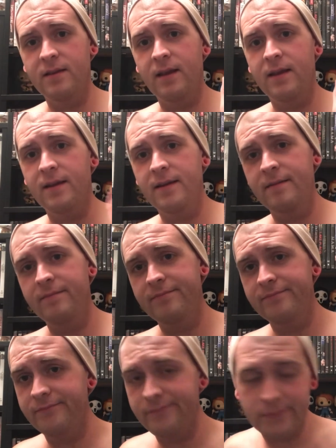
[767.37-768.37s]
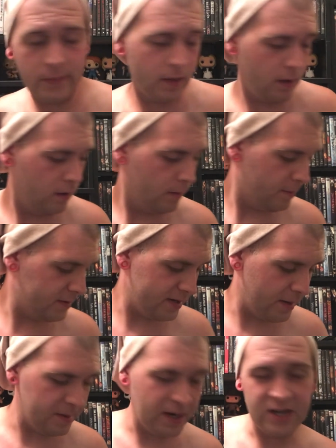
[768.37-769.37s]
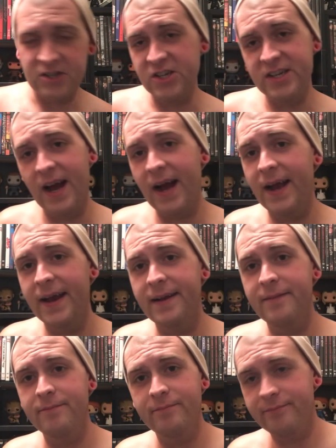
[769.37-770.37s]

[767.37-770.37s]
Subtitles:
then, when Tamagotchi died.